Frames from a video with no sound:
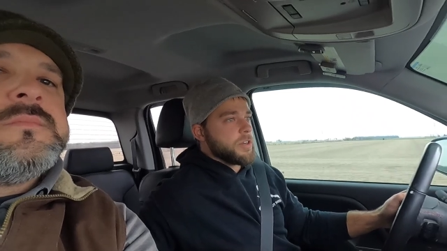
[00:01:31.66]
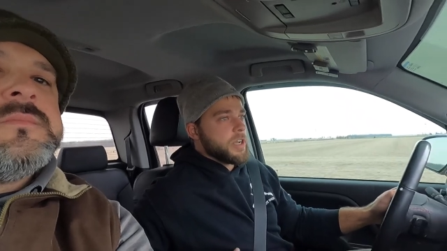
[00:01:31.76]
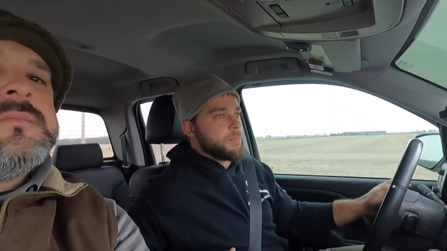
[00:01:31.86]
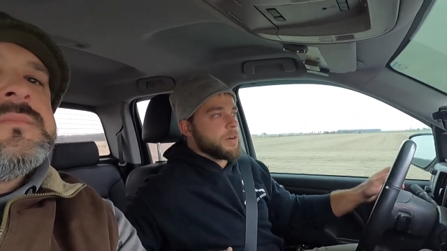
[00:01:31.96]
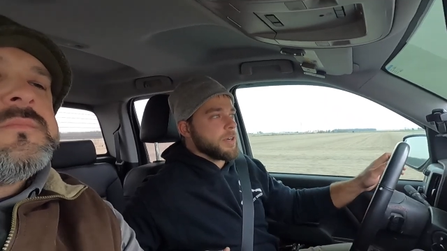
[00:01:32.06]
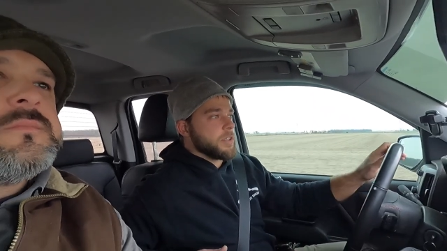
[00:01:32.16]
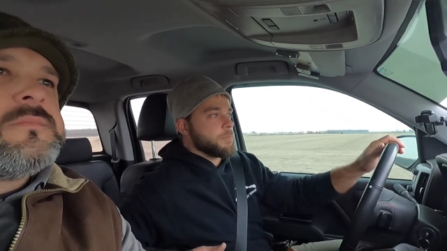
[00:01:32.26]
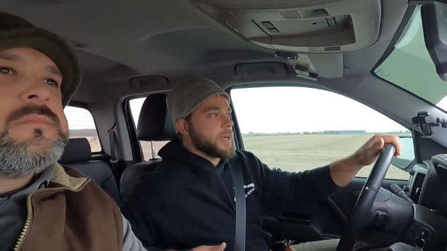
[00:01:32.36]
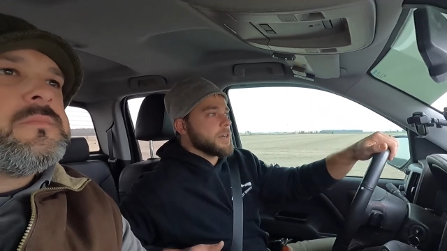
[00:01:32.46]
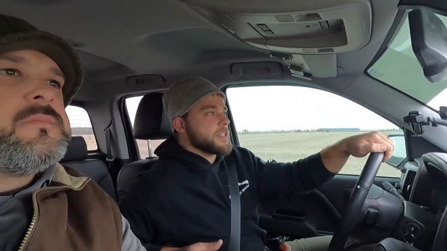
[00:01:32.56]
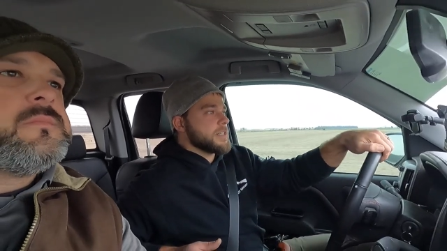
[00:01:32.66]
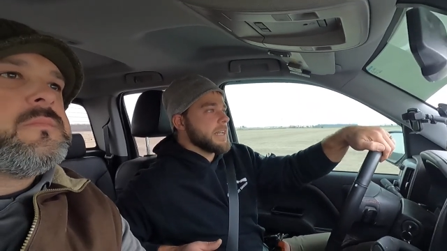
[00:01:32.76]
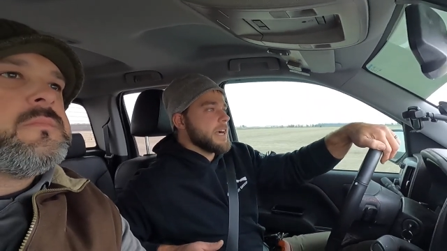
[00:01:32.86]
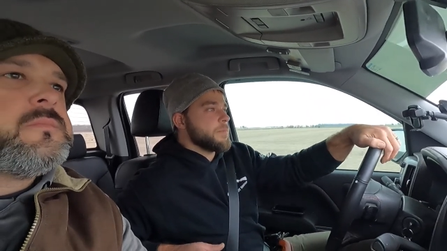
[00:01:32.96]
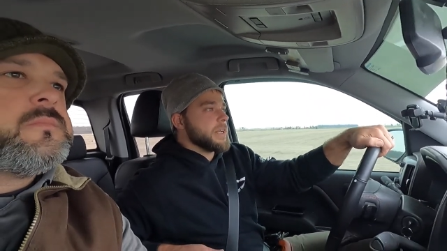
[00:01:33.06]
Speaker 1: number in comparison
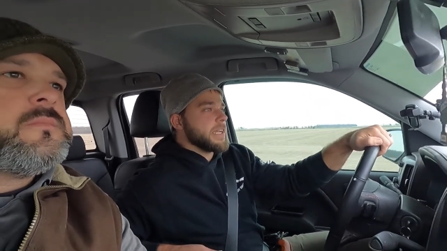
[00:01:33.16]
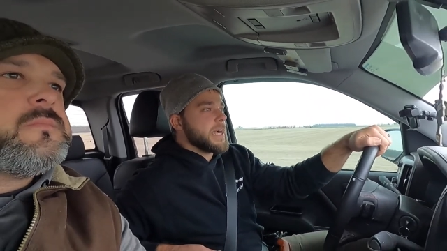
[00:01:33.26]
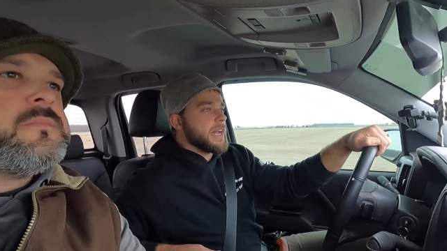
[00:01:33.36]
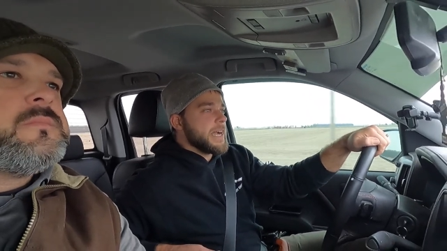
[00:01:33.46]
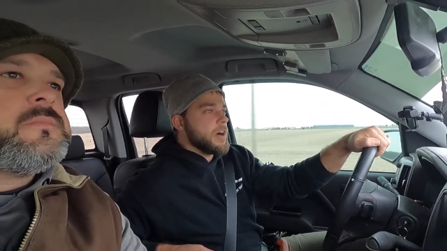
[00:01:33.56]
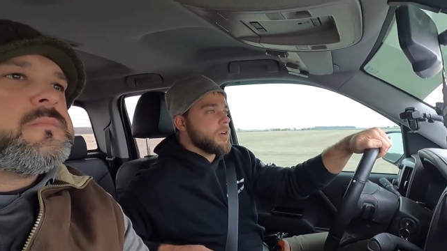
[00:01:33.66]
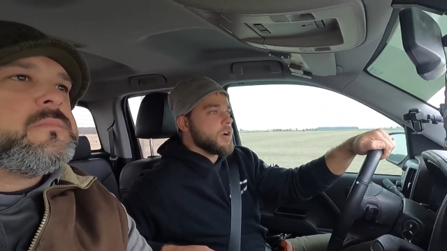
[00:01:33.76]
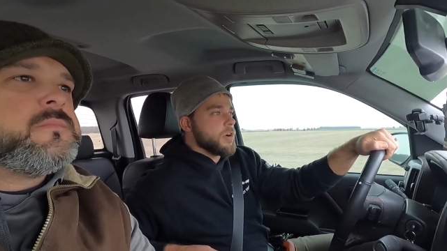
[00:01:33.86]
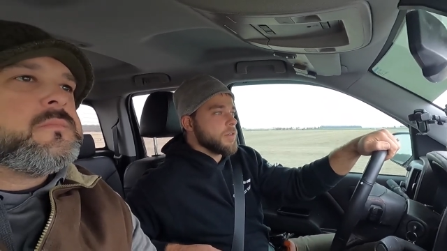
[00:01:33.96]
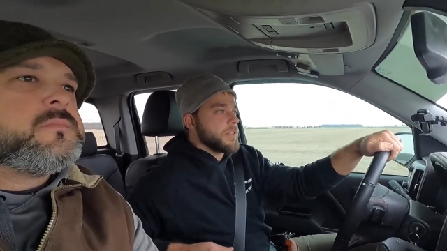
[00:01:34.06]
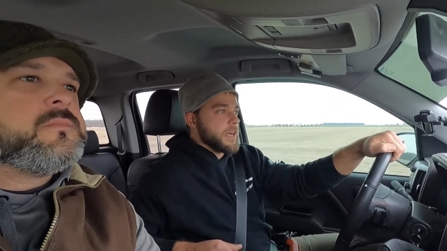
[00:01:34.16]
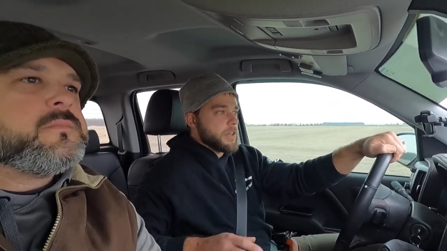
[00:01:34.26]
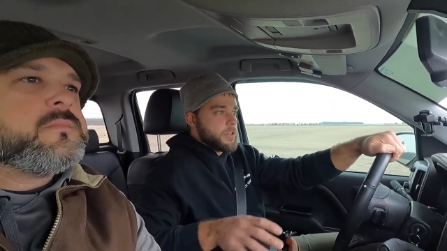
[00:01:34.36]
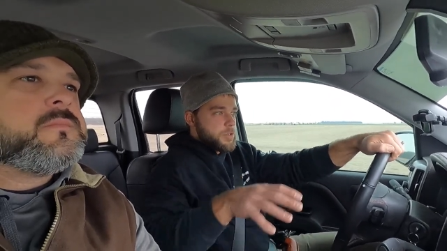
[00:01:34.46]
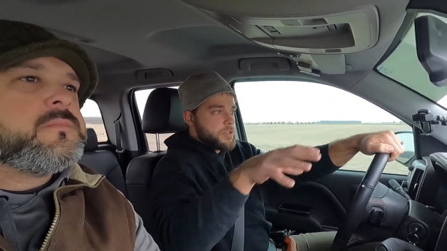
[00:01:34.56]
to how many got out are there
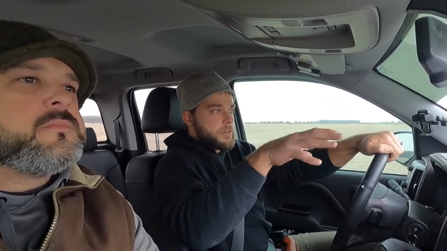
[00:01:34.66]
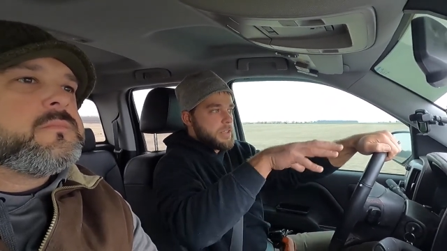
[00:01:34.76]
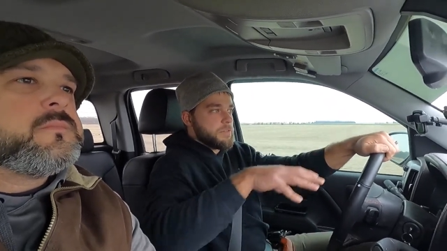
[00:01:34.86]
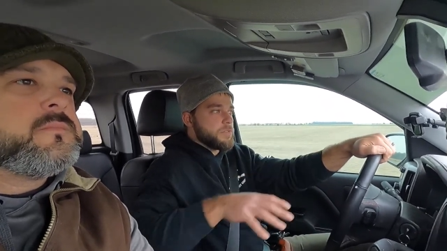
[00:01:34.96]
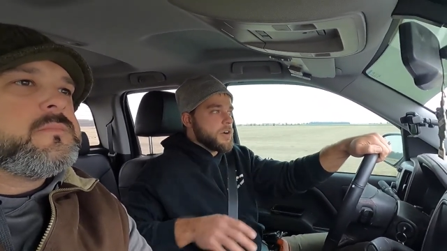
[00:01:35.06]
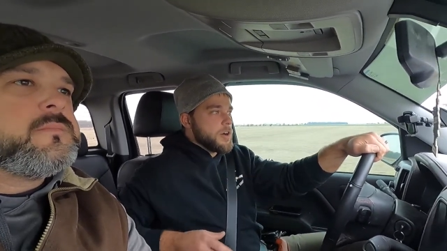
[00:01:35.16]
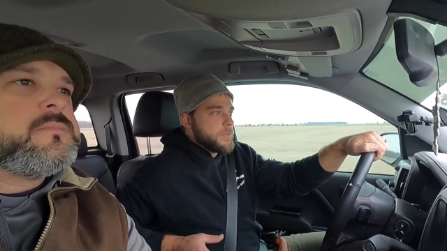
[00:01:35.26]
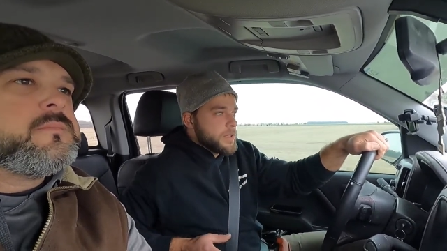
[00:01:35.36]
close around the farm.